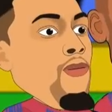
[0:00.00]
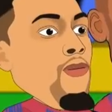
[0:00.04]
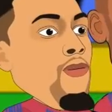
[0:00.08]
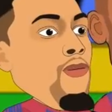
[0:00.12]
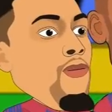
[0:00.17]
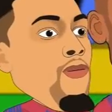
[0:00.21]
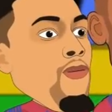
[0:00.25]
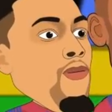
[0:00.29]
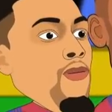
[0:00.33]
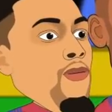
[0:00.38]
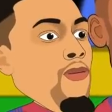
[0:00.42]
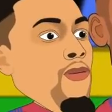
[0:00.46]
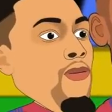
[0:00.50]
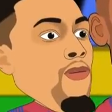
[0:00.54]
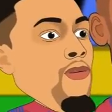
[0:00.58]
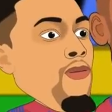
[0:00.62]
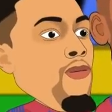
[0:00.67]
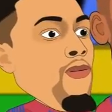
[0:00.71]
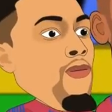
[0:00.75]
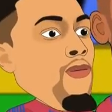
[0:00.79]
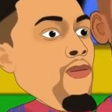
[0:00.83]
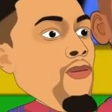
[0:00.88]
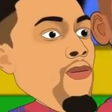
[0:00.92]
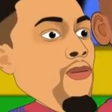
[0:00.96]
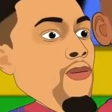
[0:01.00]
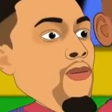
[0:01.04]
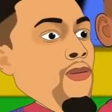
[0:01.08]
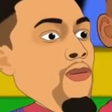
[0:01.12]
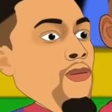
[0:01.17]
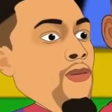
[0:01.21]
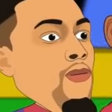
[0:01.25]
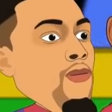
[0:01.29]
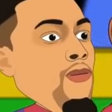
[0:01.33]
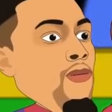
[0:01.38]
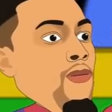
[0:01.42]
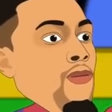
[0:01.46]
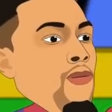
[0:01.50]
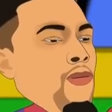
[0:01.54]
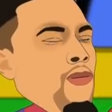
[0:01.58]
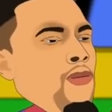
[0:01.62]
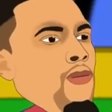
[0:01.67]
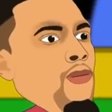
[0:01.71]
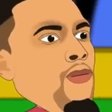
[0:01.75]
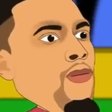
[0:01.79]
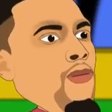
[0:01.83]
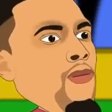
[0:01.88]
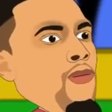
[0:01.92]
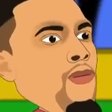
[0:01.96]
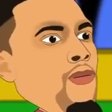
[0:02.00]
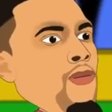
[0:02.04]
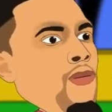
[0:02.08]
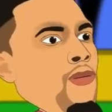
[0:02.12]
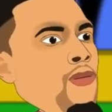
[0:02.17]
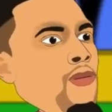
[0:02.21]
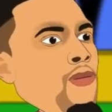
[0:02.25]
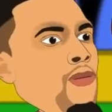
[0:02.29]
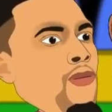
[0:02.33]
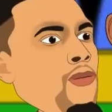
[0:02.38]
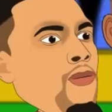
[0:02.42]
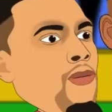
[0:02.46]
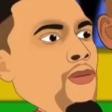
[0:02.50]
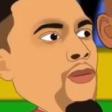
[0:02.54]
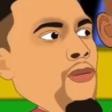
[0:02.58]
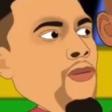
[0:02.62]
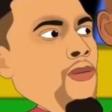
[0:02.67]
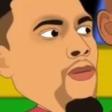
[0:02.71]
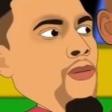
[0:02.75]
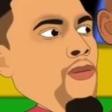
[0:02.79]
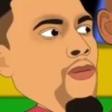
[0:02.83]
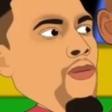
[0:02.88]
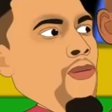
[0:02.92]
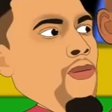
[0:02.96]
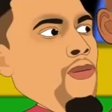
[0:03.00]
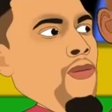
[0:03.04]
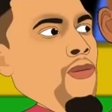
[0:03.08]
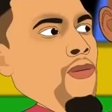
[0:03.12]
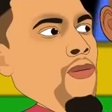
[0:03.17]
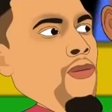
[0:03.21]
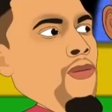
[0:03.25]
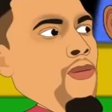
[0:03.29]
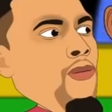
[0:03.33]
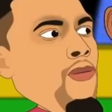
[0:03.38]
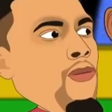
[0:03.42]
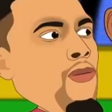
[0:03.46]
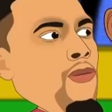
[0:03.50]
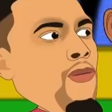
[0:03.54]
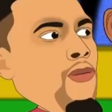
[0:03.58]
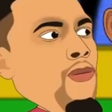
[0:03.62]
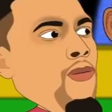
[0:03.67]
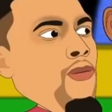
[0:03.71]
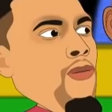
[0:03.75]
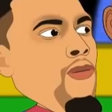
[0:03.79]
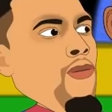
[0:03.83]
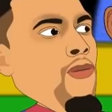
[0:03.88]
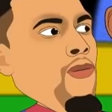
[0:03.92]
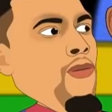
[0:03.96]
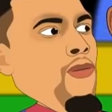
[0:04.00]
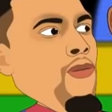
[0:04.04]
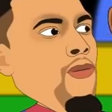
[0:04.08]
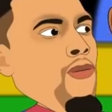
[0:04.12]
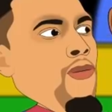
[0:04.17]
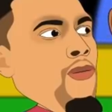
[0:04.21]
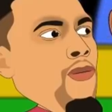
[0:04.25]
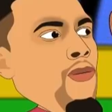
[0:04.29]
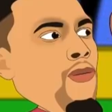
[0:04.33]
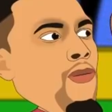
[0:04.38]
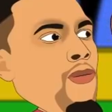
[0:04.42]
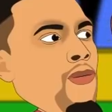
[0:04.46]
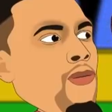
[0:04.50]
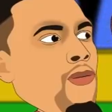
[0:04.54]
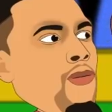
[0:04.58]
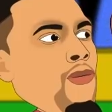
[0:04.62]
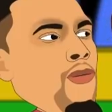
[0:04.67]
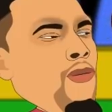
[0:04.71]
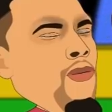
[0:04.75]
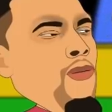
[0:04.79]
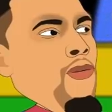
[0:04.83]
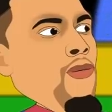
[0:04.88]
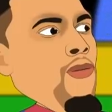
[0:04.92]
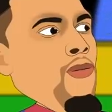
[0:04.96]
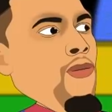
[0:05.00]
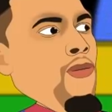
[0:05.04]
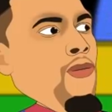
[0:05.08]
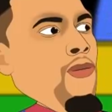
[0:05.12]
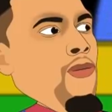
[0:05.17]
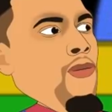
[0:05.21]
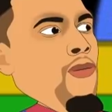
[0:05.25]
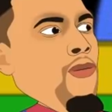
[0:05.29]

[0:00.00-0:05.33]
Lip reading: (silent)